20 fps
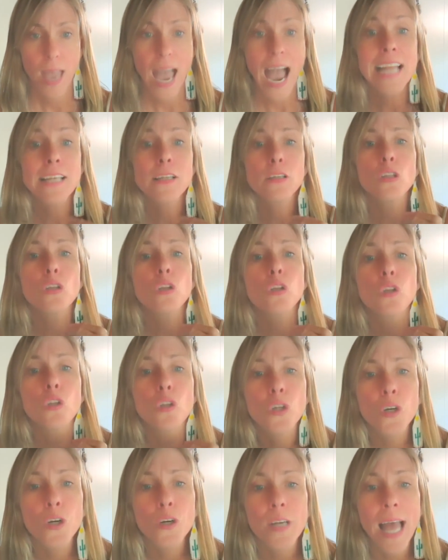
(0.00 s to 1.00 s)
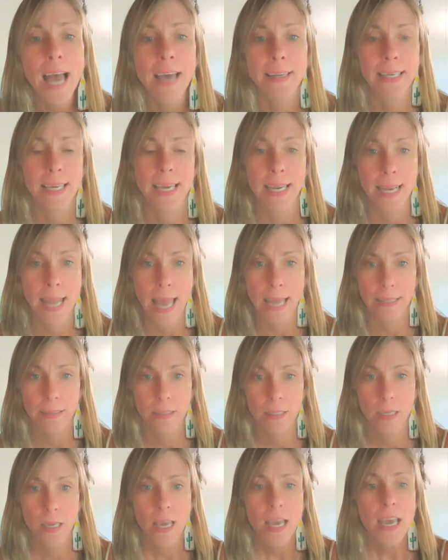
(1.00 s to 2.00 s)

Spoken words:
I had to learn how to connect.